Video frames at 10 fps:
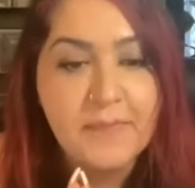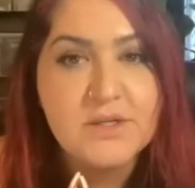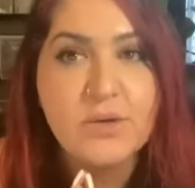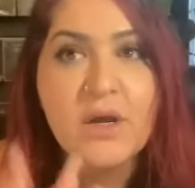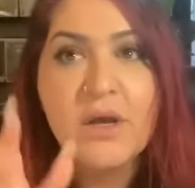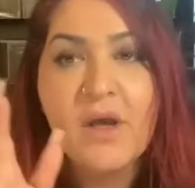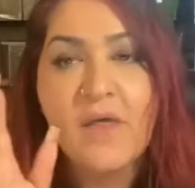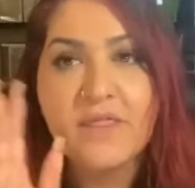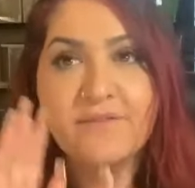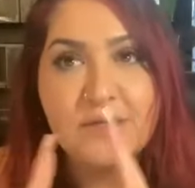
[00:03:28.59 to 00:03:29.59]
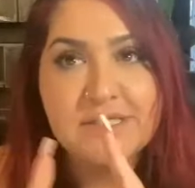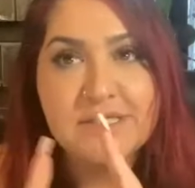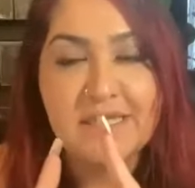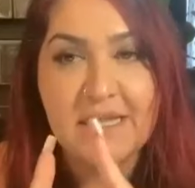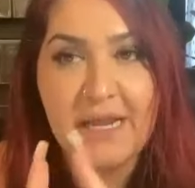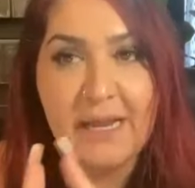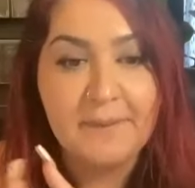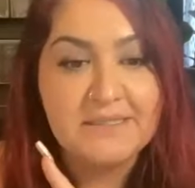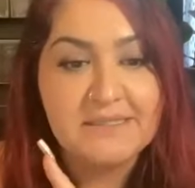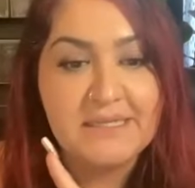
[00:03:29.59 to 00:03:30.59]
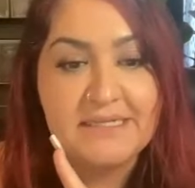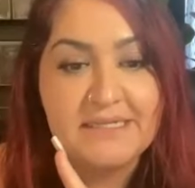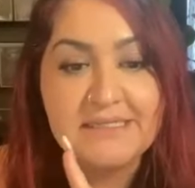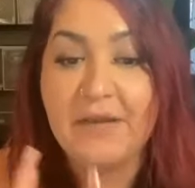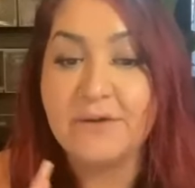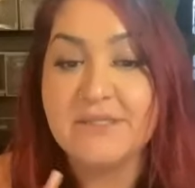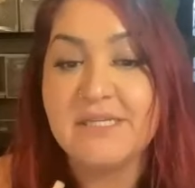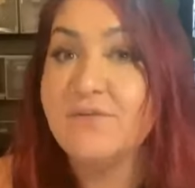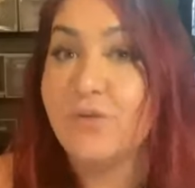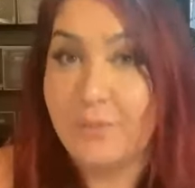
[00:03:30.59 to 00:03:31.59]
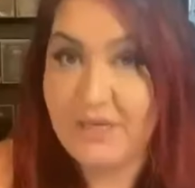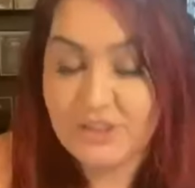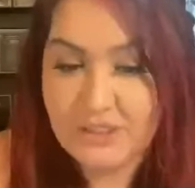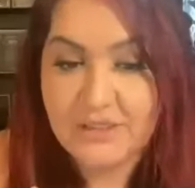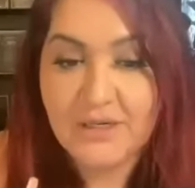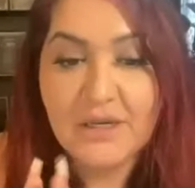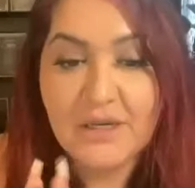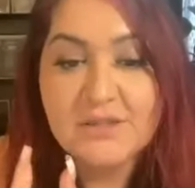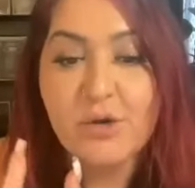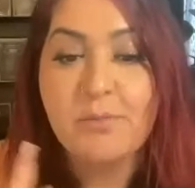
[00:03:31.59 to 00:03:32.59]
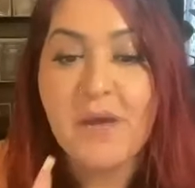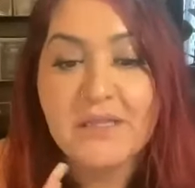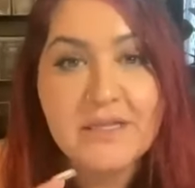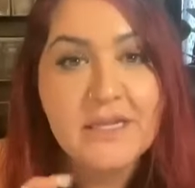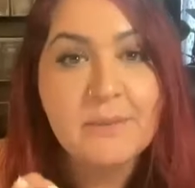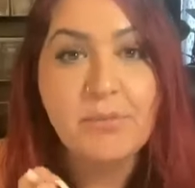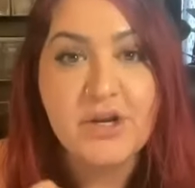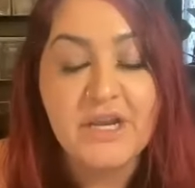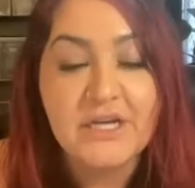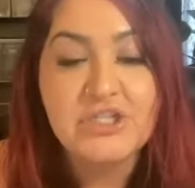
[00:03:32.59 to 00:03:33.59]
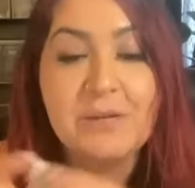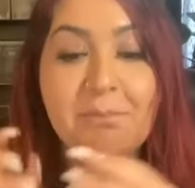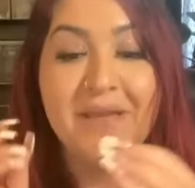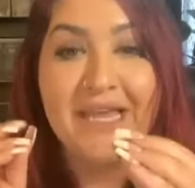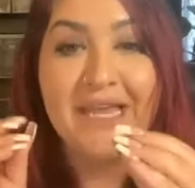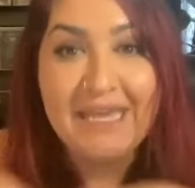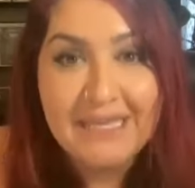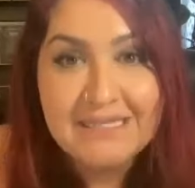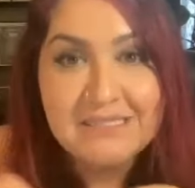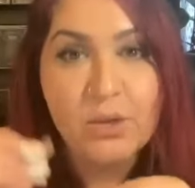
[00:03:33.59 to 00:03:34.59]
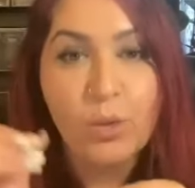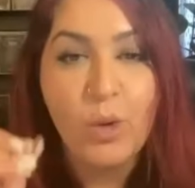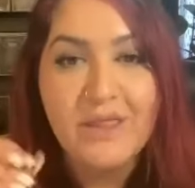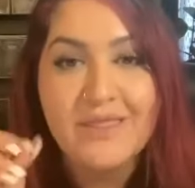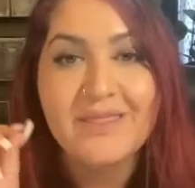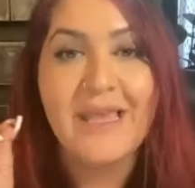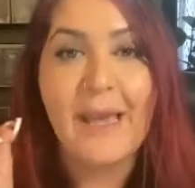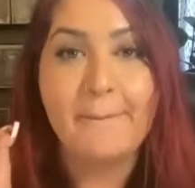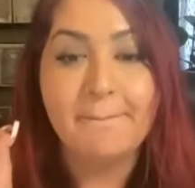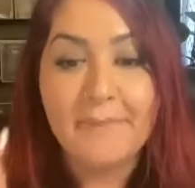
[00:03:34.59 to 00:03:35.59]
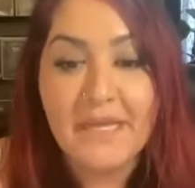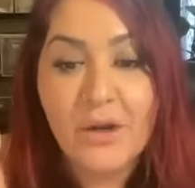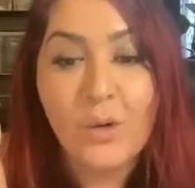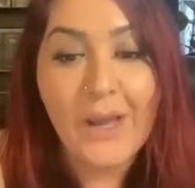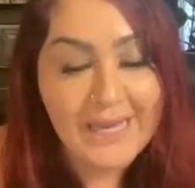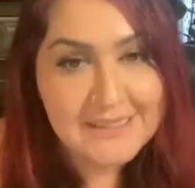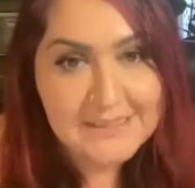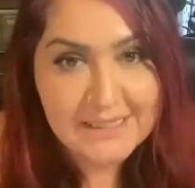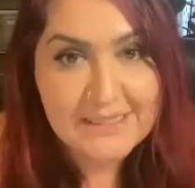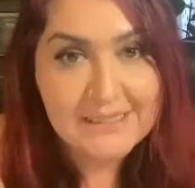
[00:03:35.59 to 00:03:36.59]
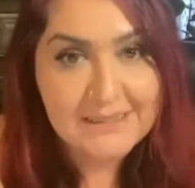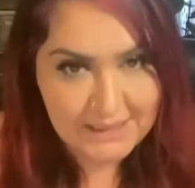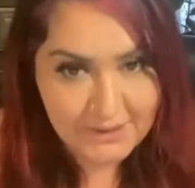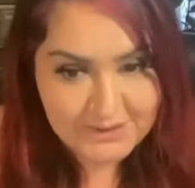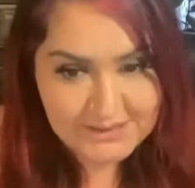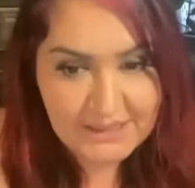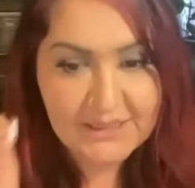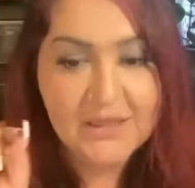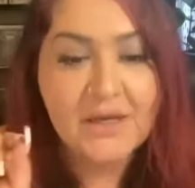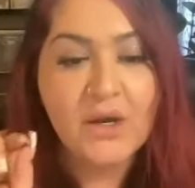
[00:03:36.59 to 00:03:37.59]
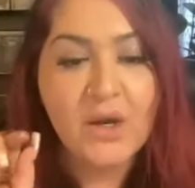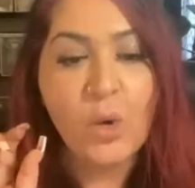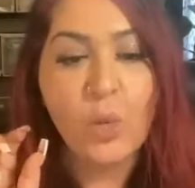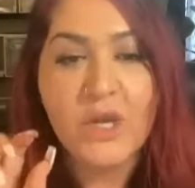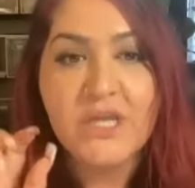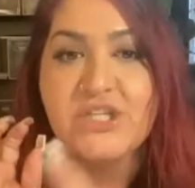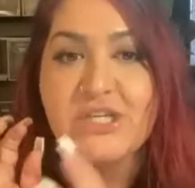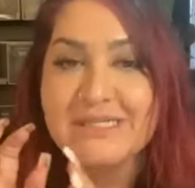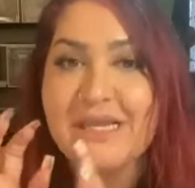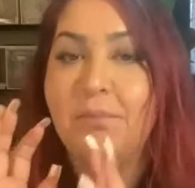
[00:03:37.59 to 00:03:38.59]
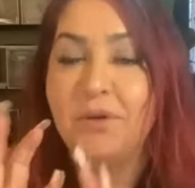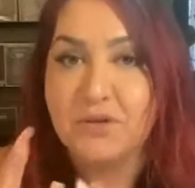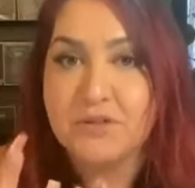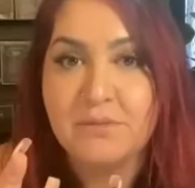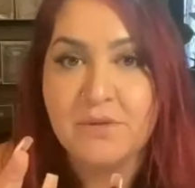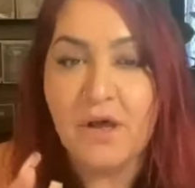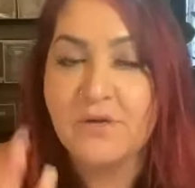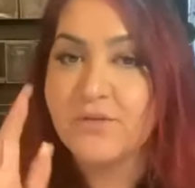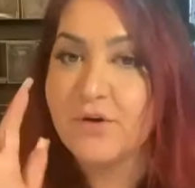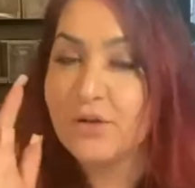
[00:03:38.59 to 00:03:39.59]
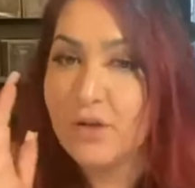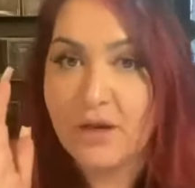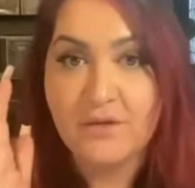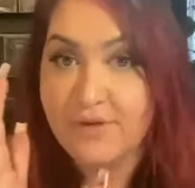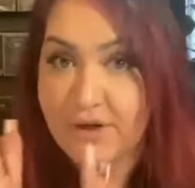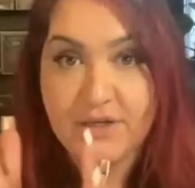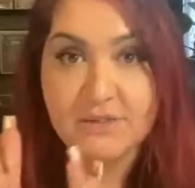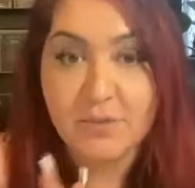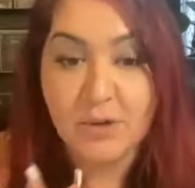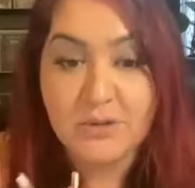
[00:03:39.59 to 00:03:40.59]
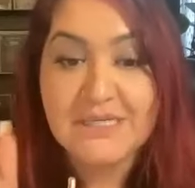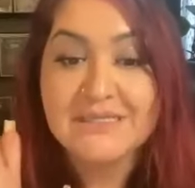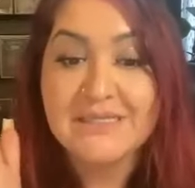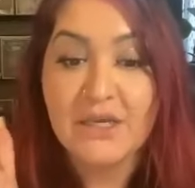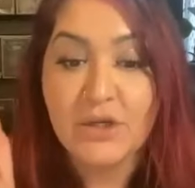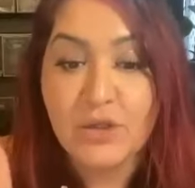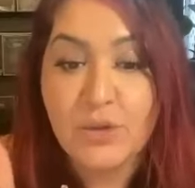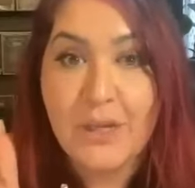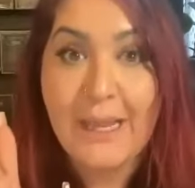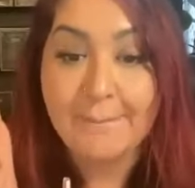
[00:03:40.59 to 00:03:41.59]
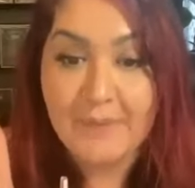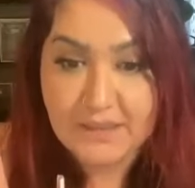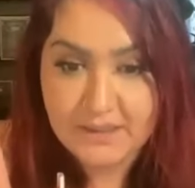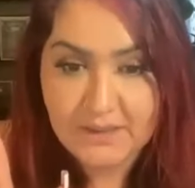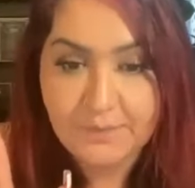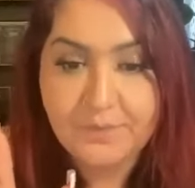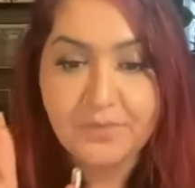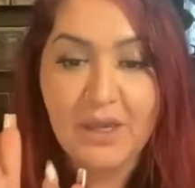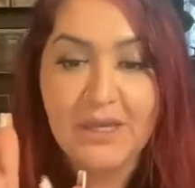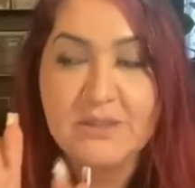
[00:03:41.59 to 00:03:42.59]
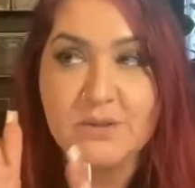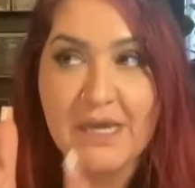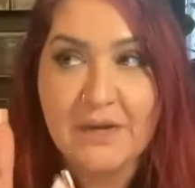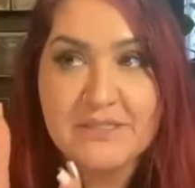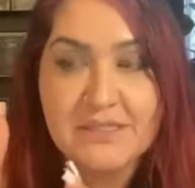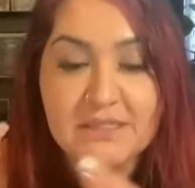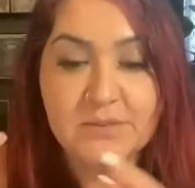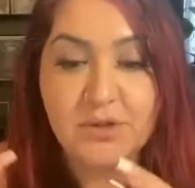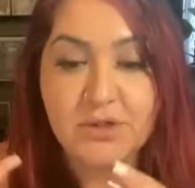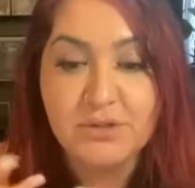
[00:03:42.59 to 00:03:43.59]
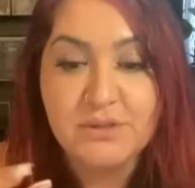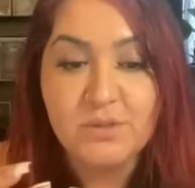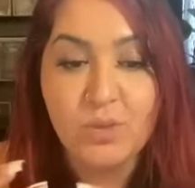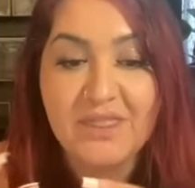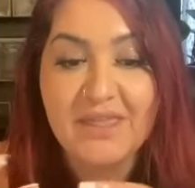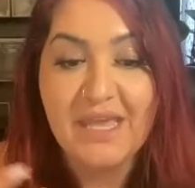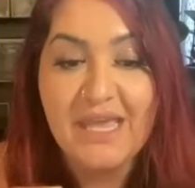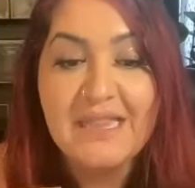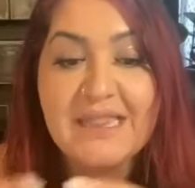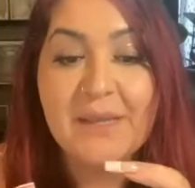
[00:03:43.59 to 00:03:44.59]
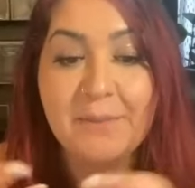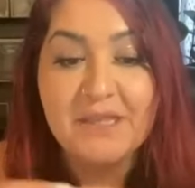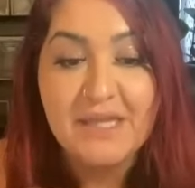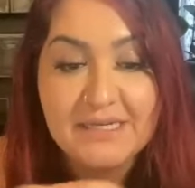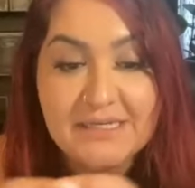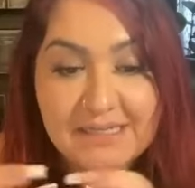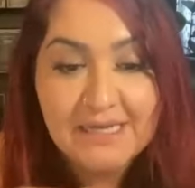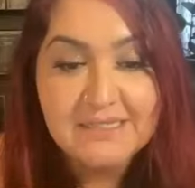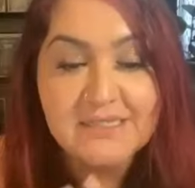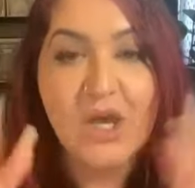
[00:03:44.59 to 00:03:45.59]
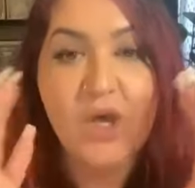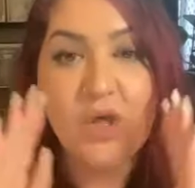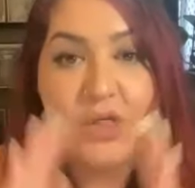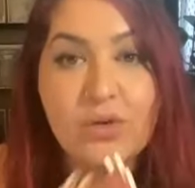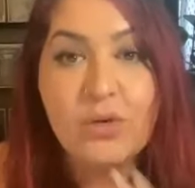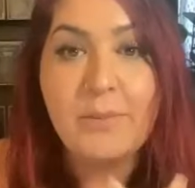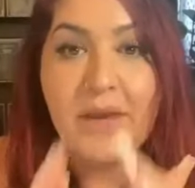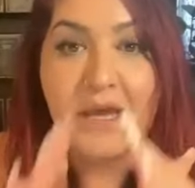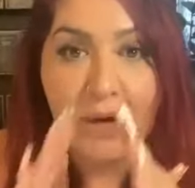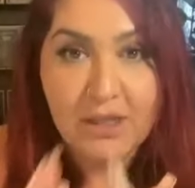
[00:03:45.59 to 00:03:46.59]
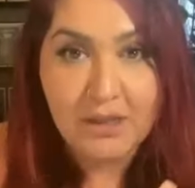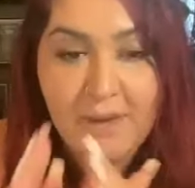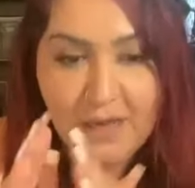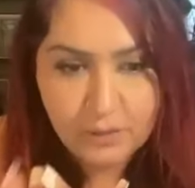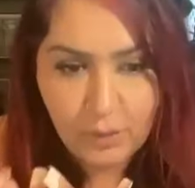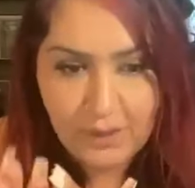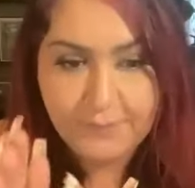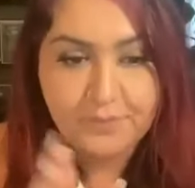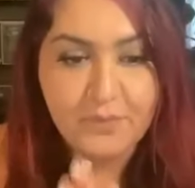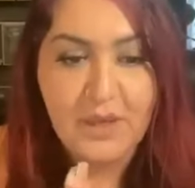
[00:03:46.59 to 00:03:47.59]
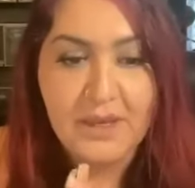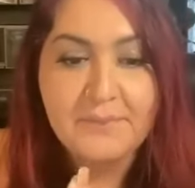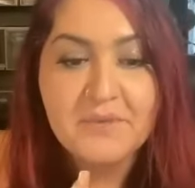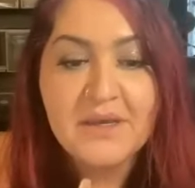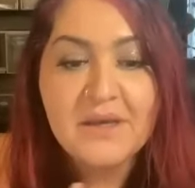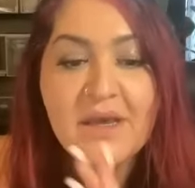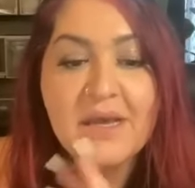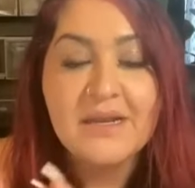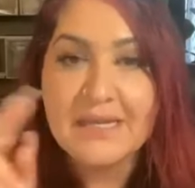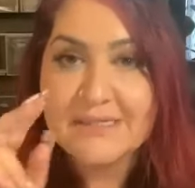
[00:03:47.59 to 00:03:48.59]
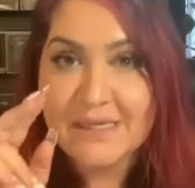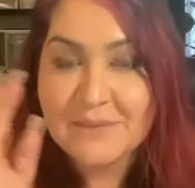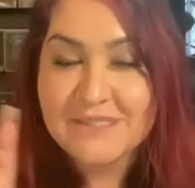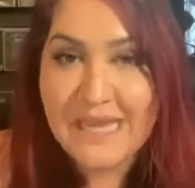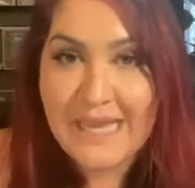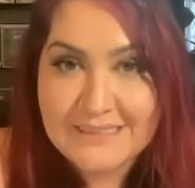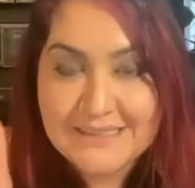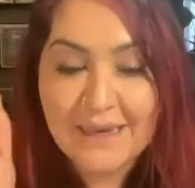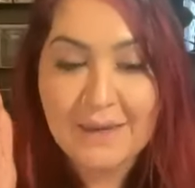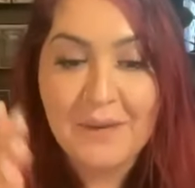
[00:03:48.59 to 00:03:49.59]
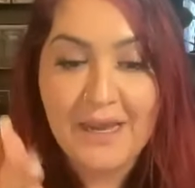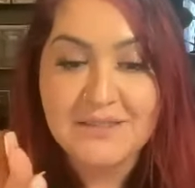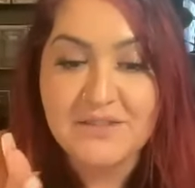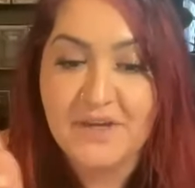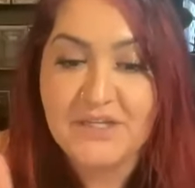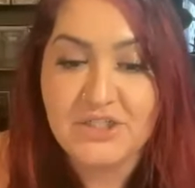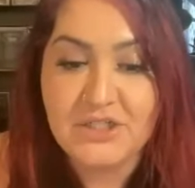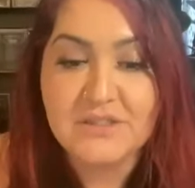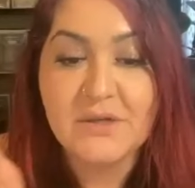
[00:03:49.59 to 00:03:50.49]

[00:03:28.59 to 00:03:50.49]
So the first thing that happens is tyrosine formation. So melanin production begins with the amino acid tyrosine, which is a building block for a lot of various proteins, including melanin. Okay, so tyrosine is produced within the melanocytes through a metabolic pathway. Okay, next up is enzyme activation.